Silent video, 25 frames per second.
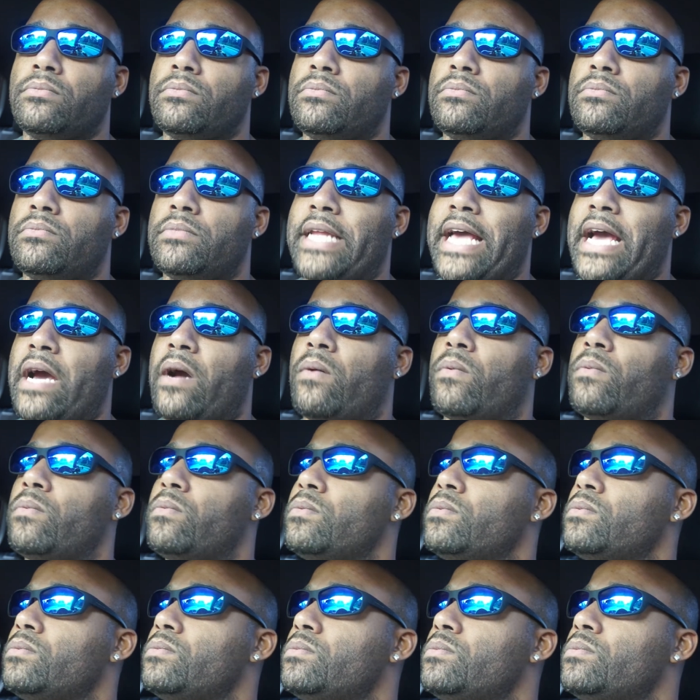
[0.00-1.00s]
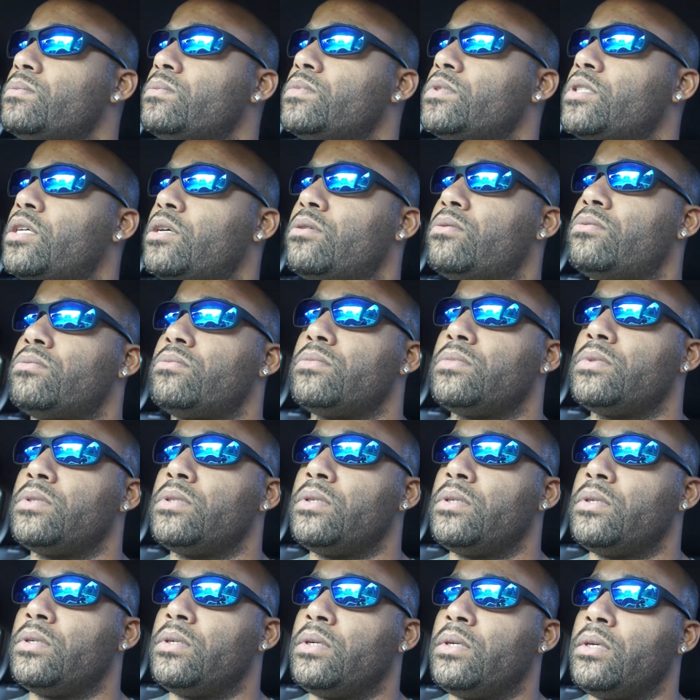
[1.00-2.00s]
now. So
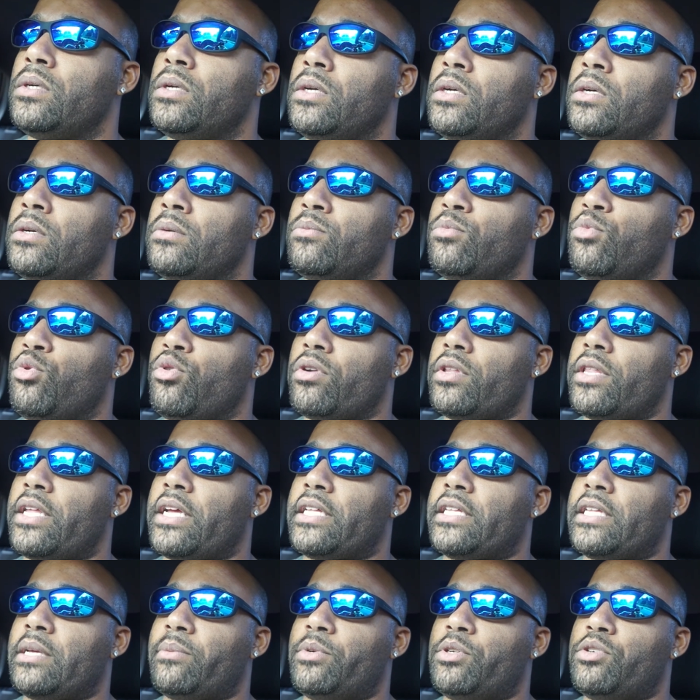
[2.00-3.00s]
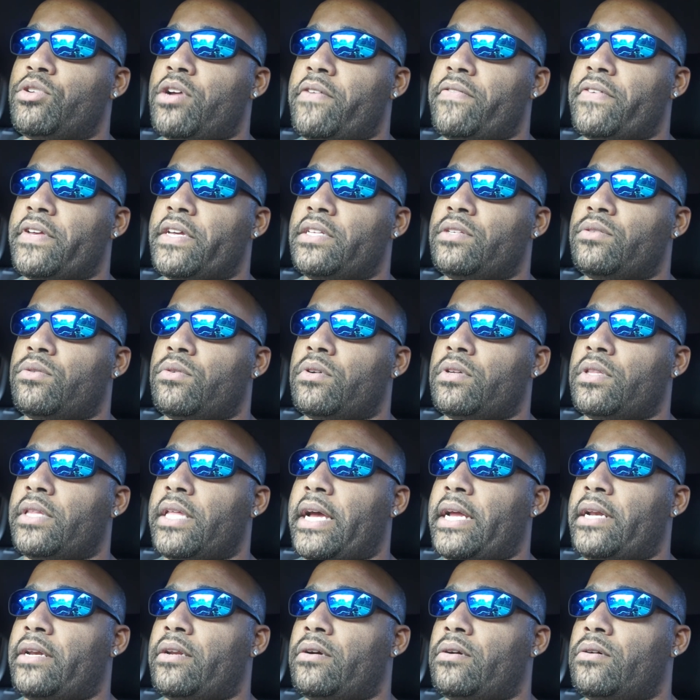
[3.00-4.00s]
more than likely I'll be driving into
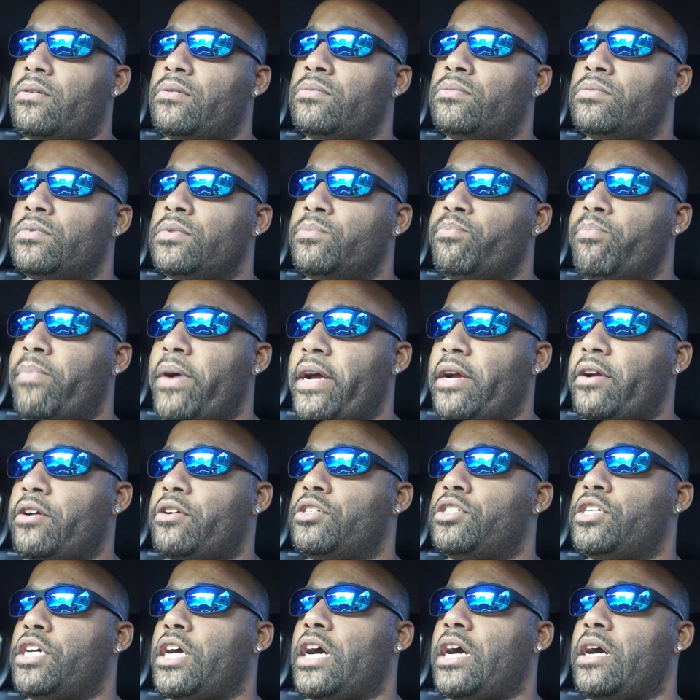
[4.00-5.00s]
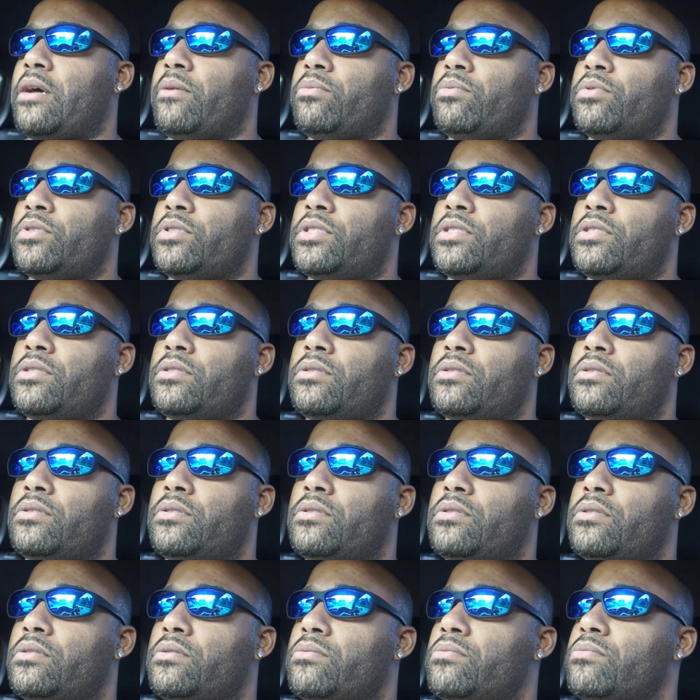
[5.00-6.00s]
Orlando by her job, which
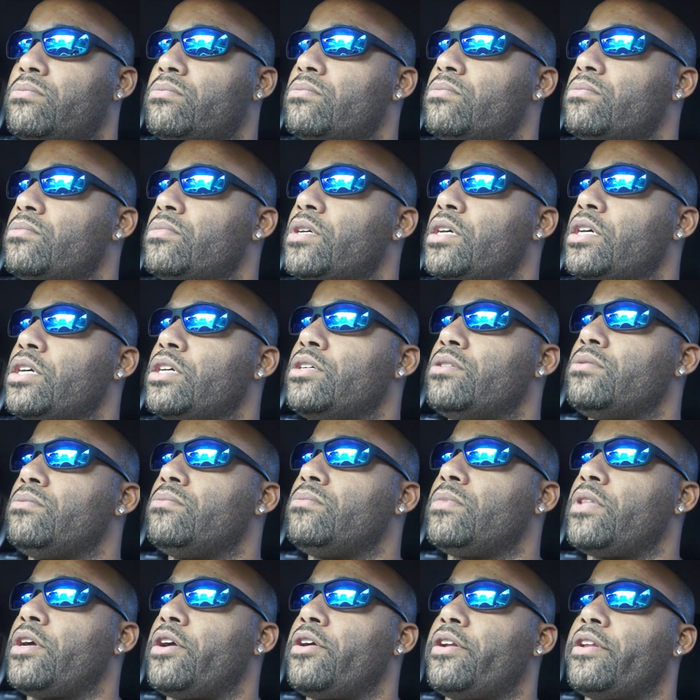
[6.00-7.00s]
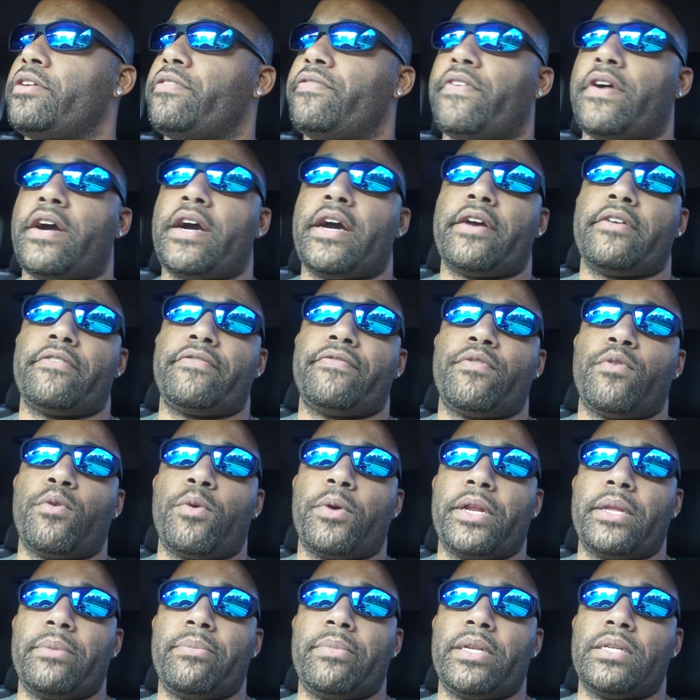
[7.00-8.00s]
is a good
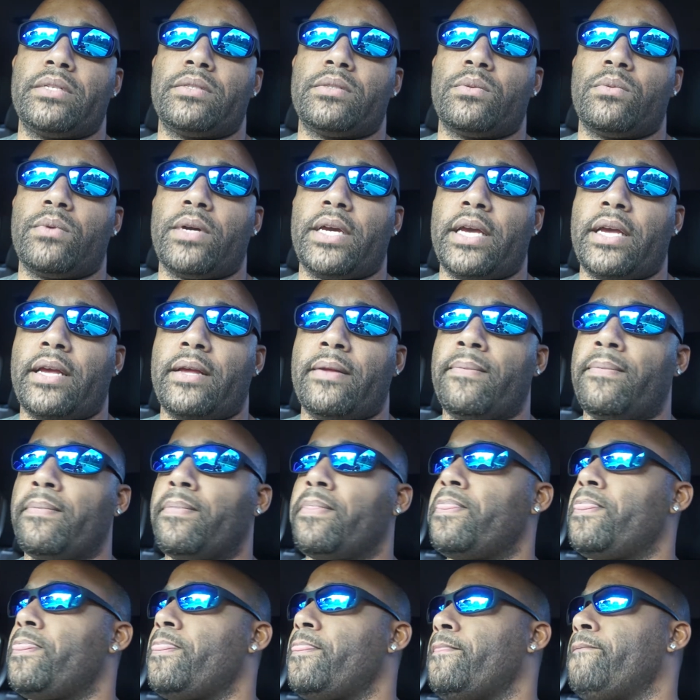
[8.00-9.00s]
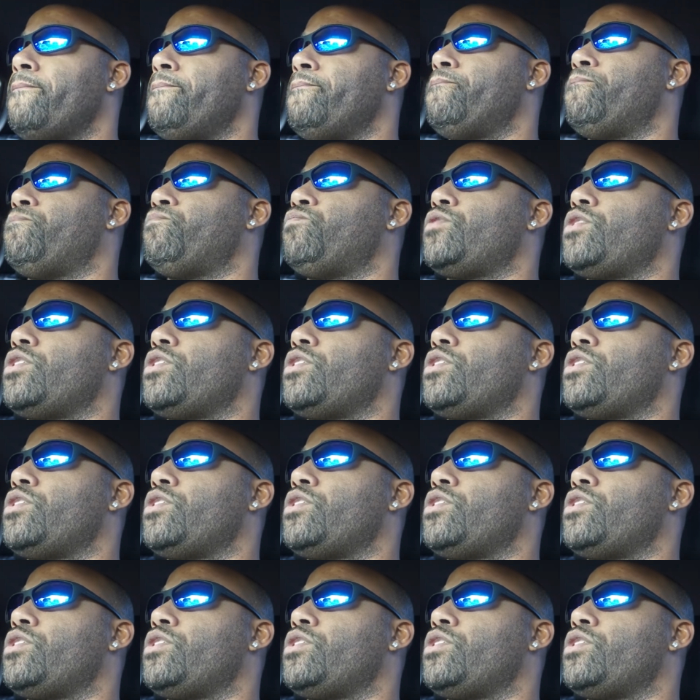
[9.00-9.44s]
35-40 minutes away, to